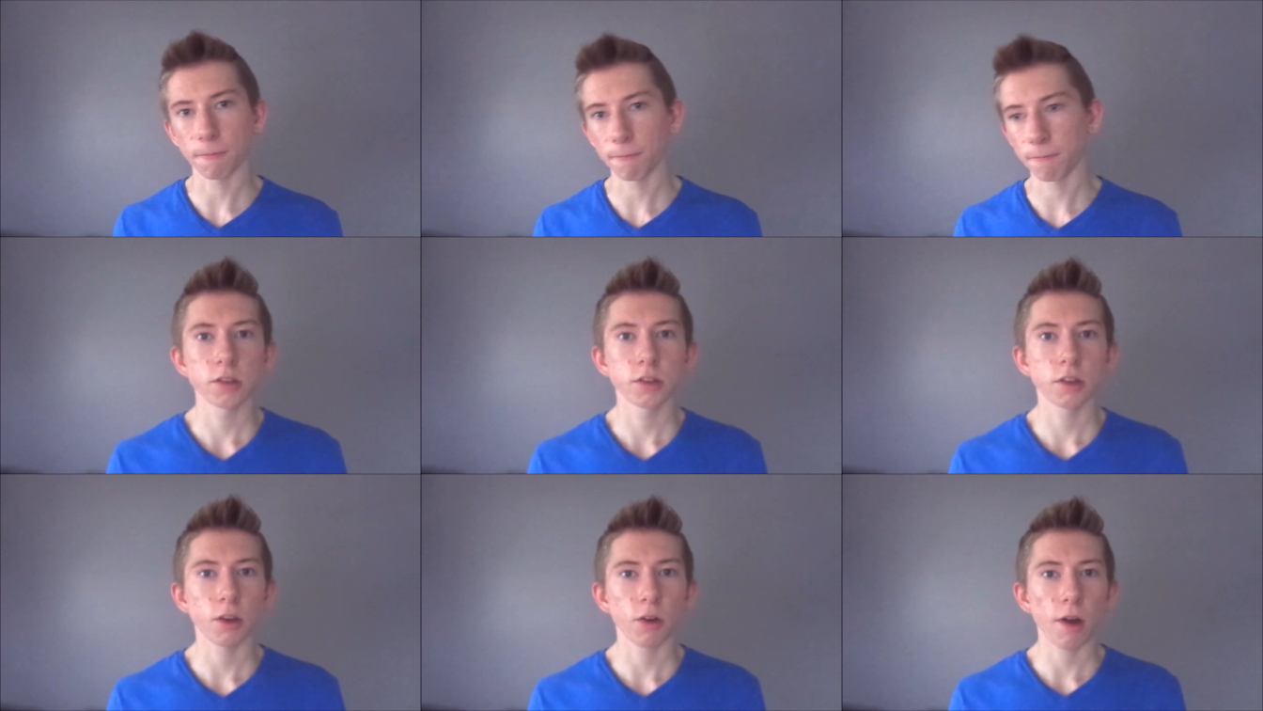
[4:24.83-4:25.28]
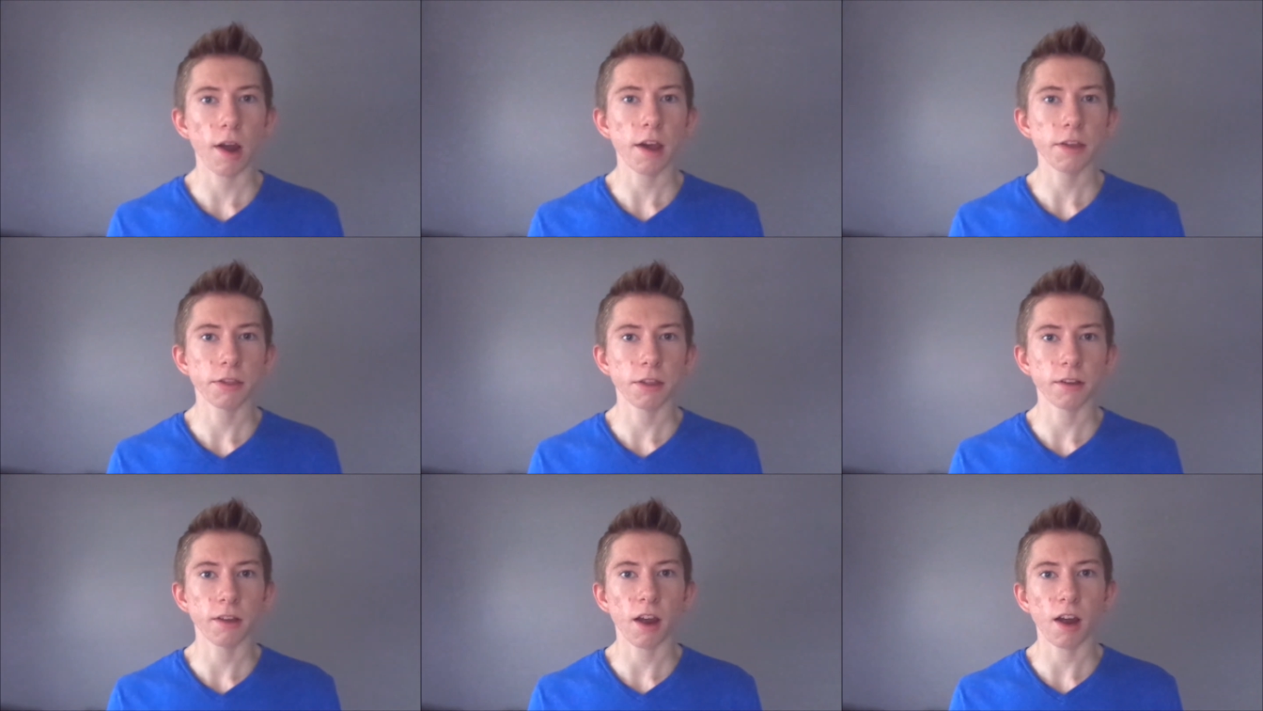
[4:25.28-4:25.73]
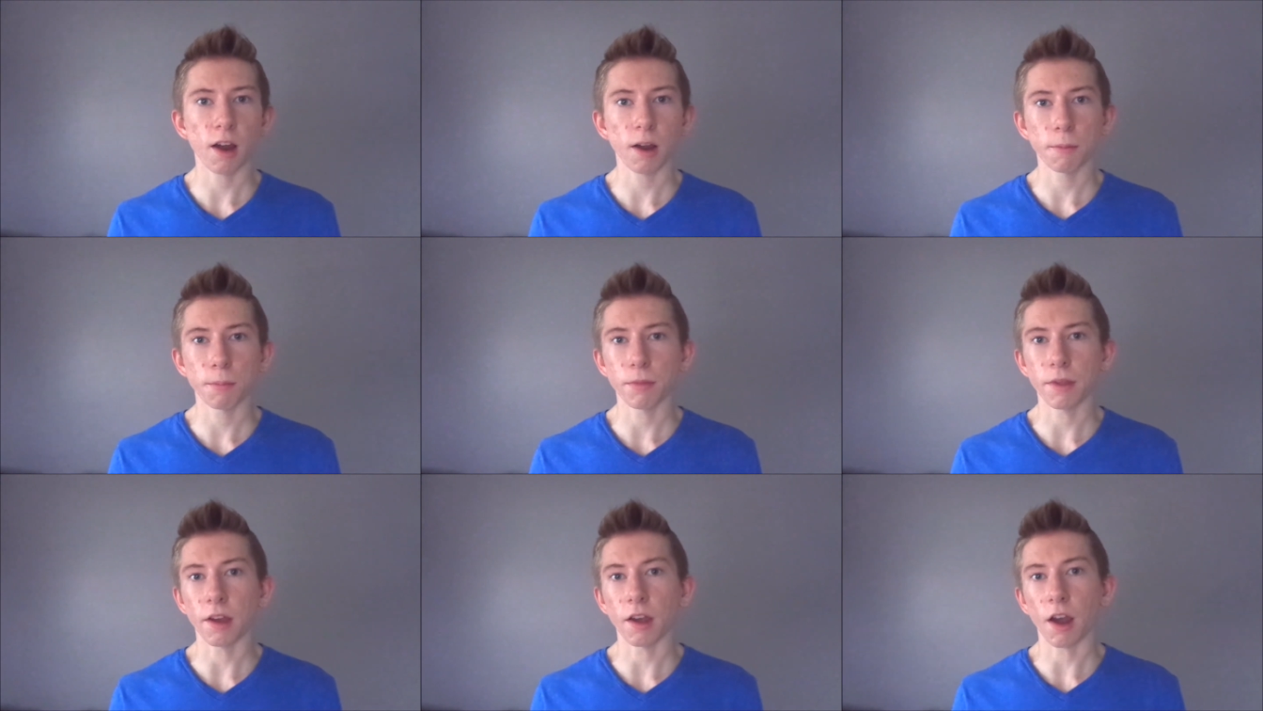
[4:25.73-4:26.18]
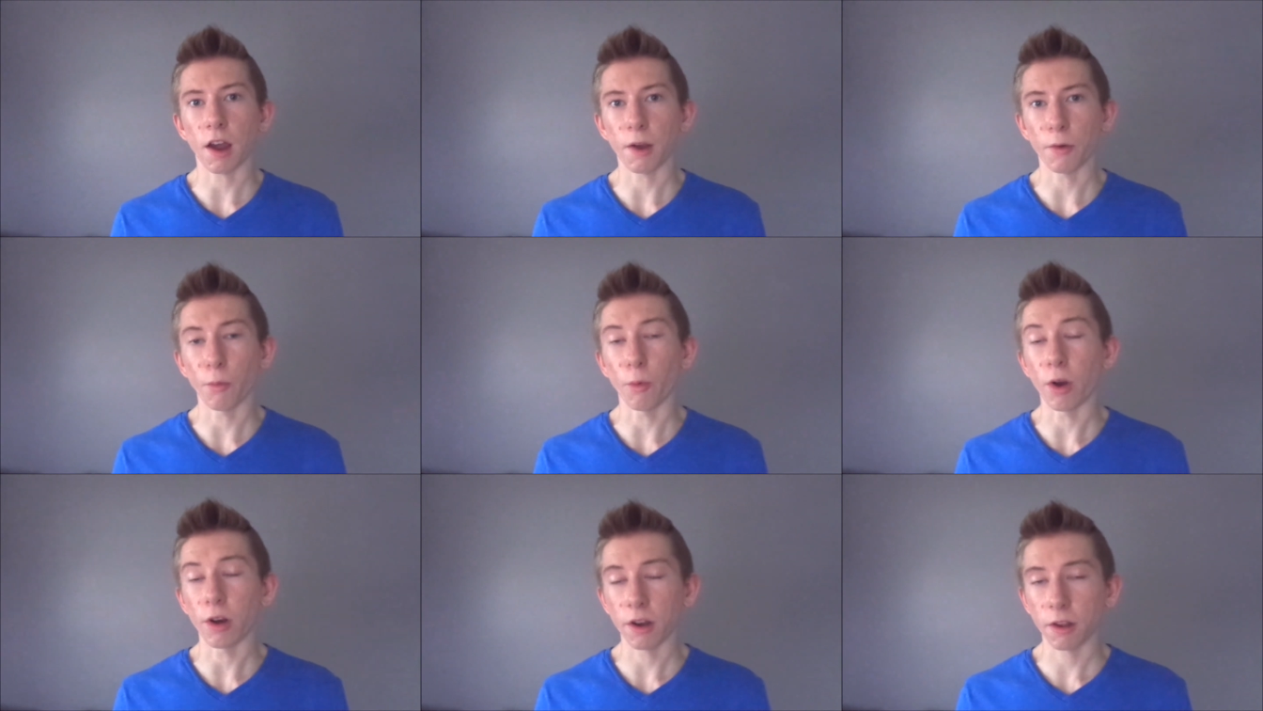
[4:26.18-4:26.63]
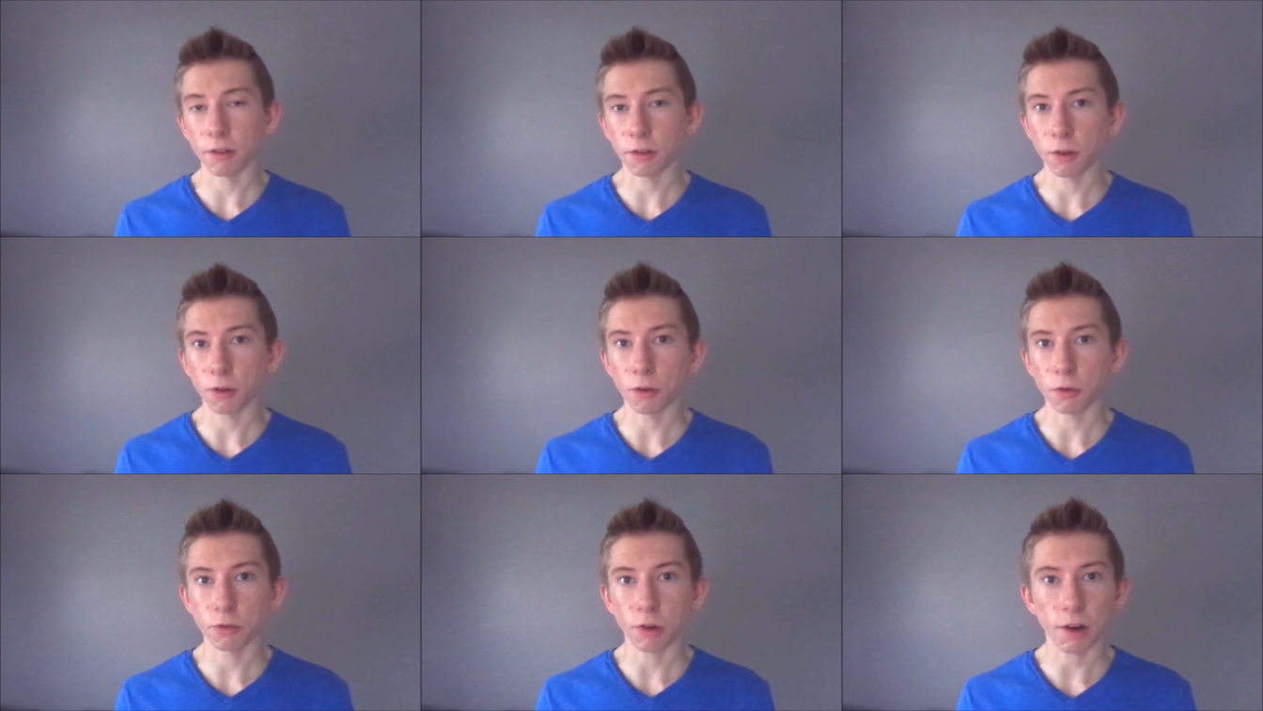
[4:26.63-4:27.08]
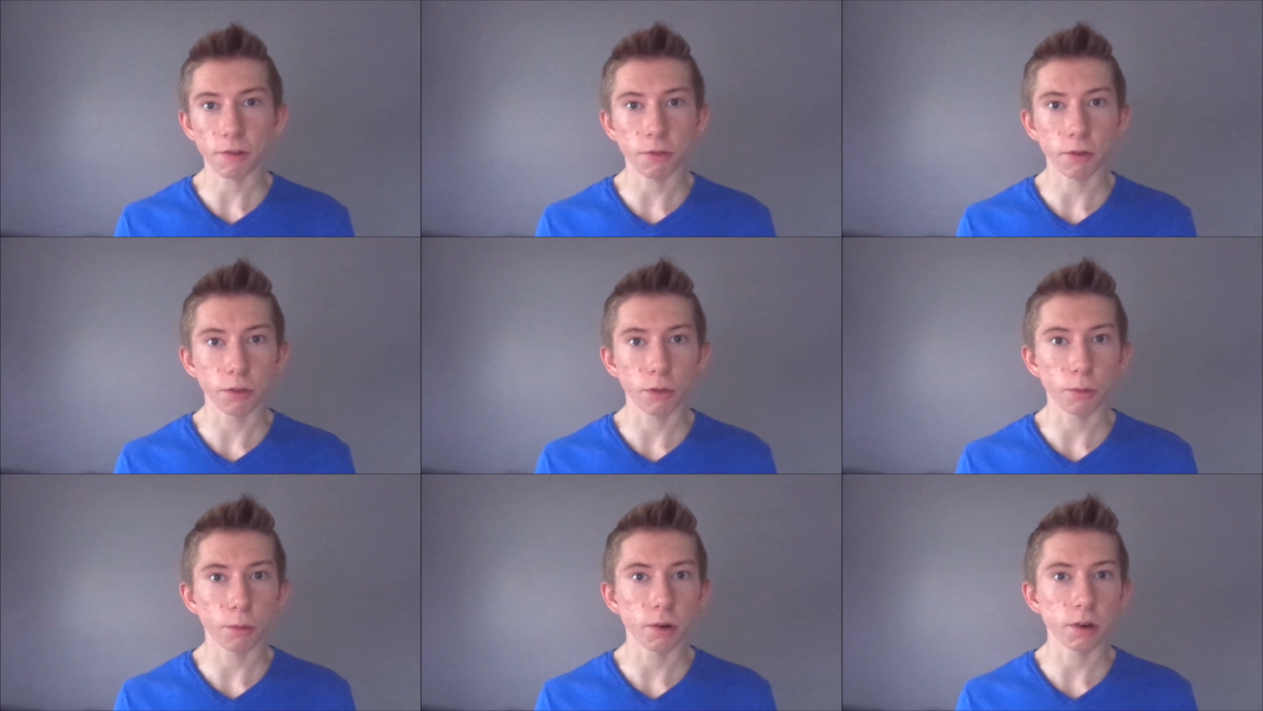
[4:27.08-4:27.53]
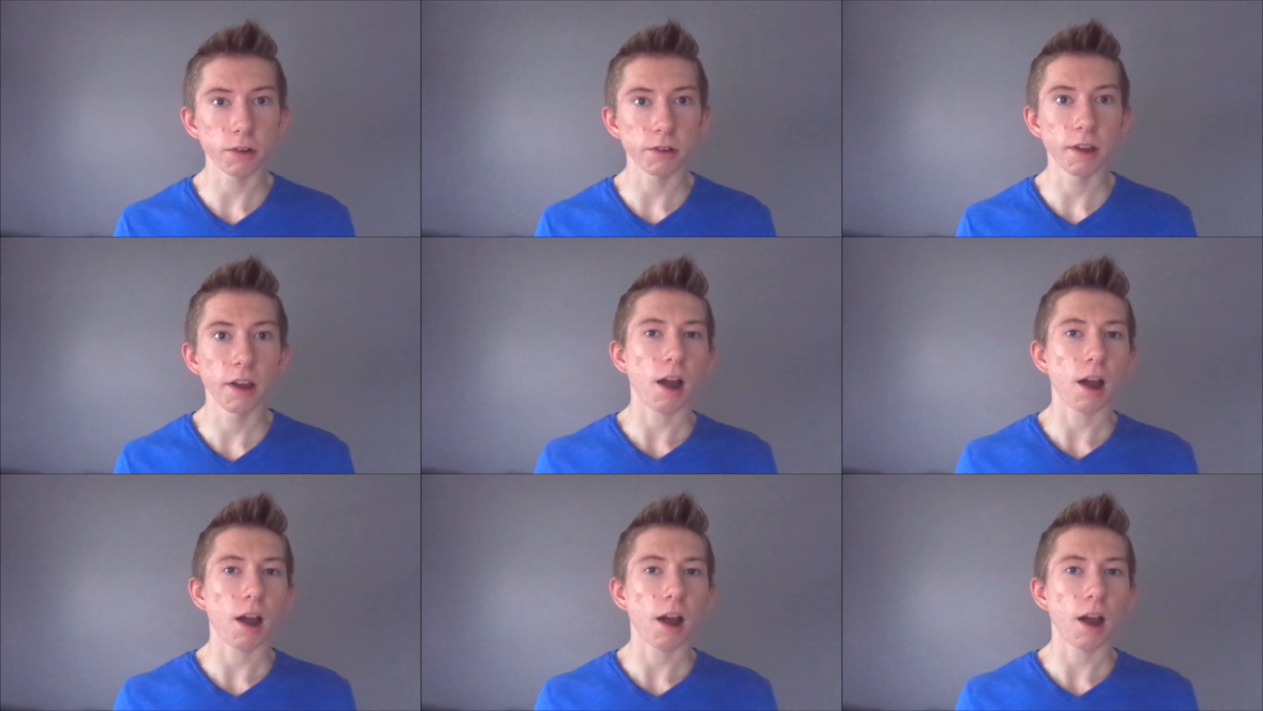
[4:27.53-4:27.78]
So at the time that I wanted to travel the world,